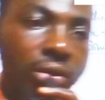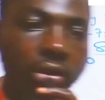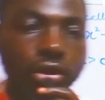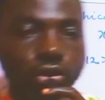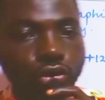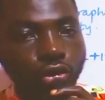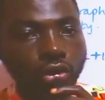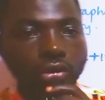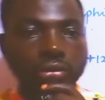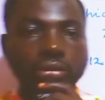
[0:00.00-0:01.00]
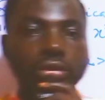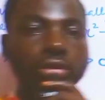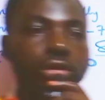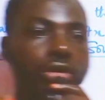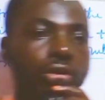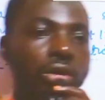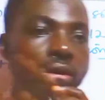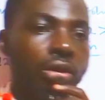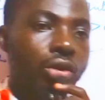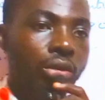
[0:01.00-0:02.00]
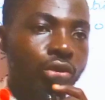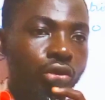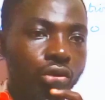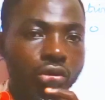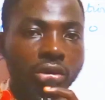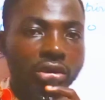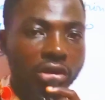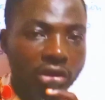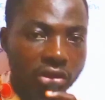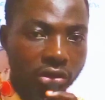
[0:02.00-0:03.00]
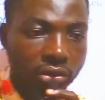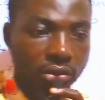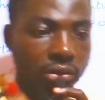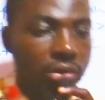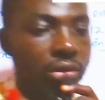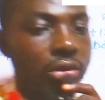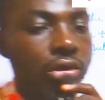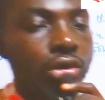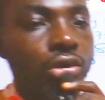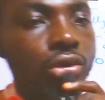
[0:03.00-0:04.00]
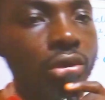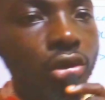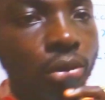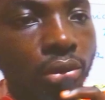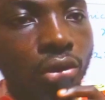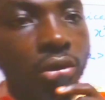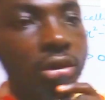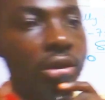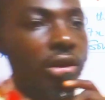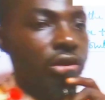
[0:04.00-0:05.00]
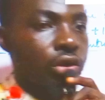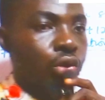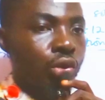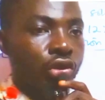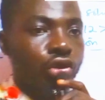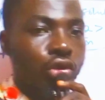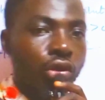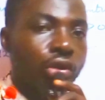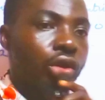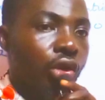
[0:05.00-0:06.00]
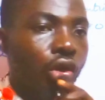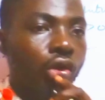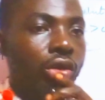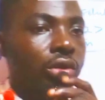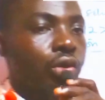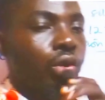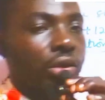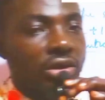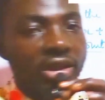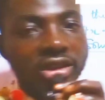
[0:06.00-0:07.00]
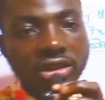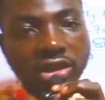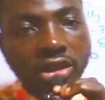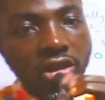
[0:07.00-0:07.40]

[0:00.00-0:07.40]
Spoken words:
Good day to you all. You are welcome to today's lesson. Today we'll be looking at a question on quadratic